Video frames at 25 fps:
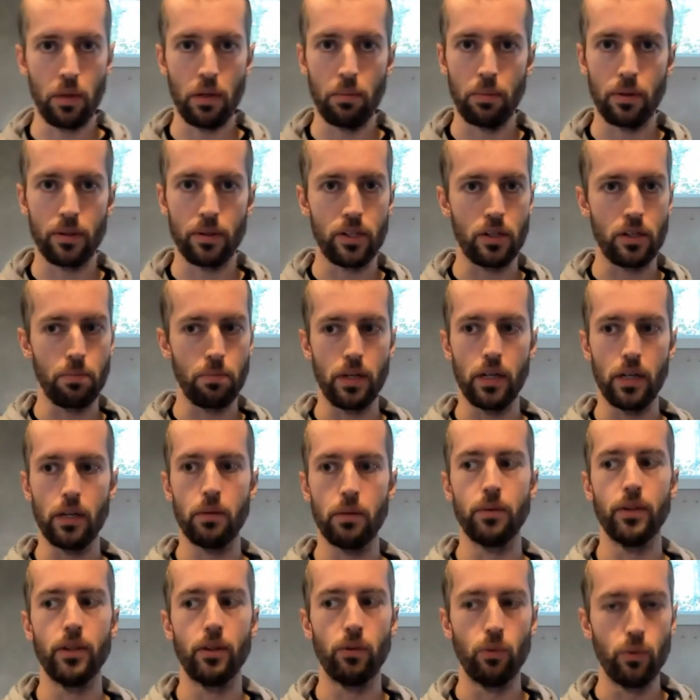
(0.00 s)
people should be
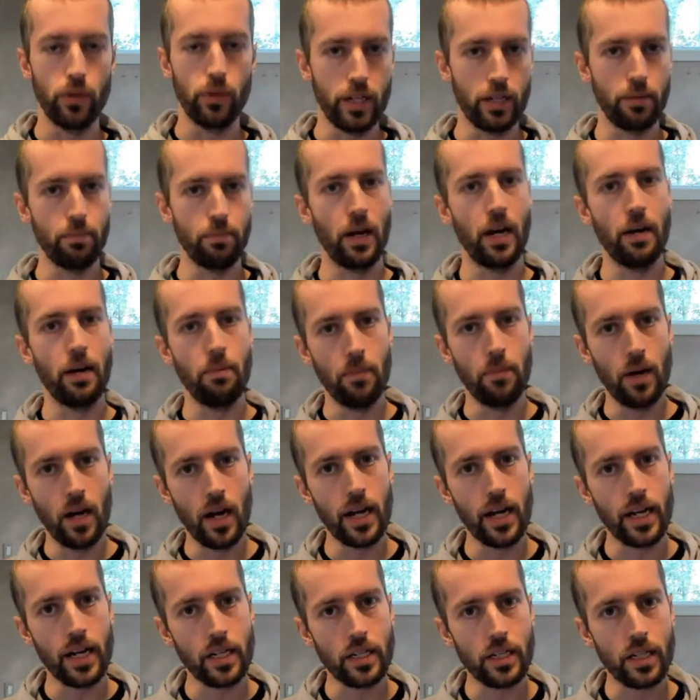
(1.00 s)
able to read my
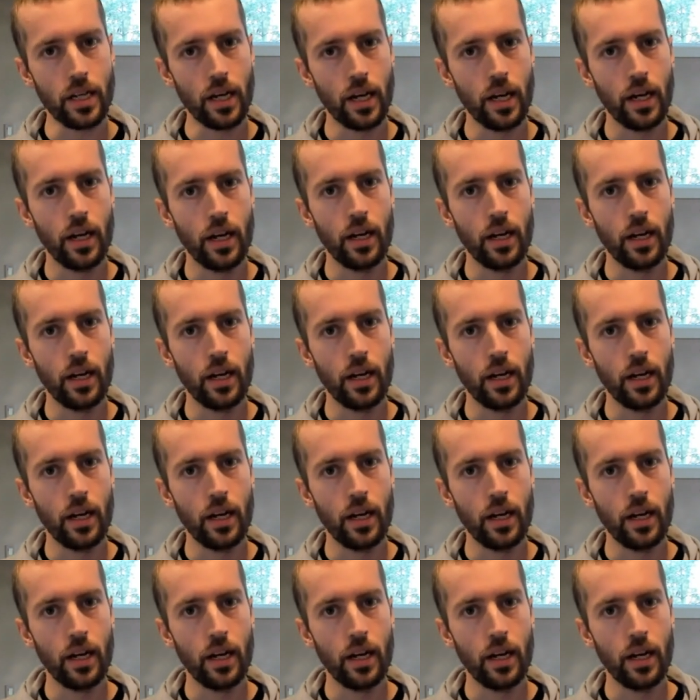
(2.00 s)
mind.